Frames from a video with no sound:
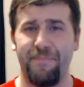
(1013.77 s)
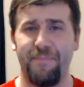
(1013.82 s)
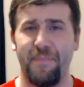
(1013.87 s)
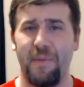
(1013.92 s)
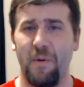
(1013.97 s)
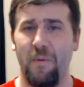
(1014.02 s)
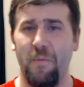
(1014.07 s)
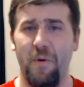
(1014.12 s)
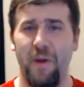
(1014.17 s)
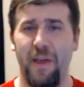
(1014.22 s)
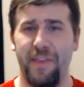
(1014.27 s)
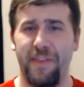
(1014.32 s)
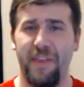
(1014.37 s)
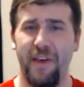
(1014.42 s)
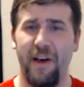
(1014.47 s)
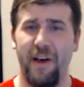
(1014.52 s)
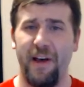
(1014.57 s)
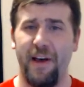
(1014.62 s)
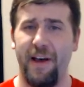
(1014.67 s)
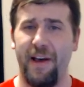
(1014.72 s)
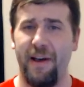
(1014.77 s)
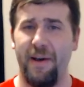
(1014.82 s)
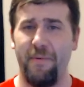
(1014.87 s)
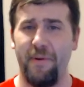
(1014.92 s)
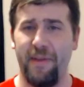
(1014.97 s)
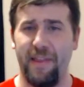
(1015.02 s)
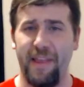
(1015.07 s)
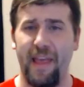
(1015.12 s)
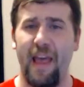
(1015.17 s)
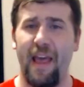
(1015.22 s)
with
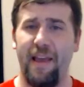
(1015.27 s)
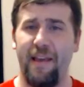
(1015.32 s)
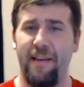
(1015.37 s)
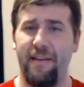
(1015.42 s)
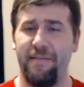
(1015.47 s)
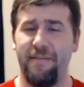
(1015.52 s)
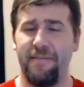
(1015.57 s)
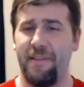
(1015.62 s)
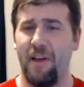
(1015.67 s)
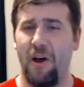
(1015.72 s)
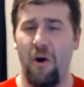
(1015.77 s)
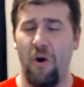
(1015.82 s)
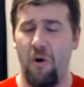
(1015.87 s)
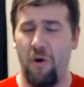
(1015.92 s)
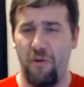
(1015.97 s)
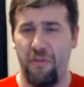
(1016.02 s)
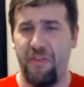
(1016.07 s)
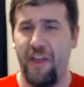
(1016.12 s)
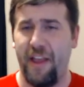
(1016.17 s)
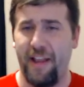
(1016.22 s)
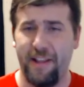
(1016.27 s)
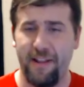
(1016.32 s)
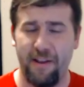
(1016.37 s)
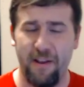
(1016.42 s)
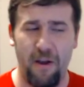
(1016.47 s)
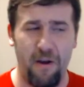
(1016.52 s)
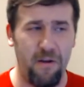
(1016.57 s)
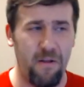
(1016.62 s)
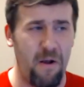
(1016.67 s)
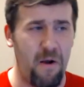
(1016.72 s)
the whole thing to
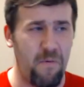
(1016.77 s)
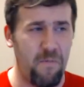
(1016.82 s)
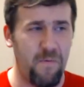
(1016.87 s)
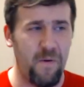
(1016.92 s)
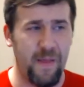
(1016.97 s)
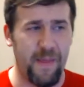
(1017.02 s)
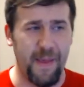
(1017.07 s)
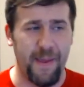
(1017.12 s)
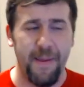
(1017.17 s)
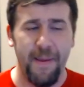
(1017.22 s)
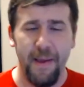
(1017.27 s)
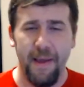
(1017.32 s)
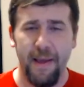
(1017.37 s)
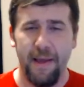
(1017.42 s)
go along with it.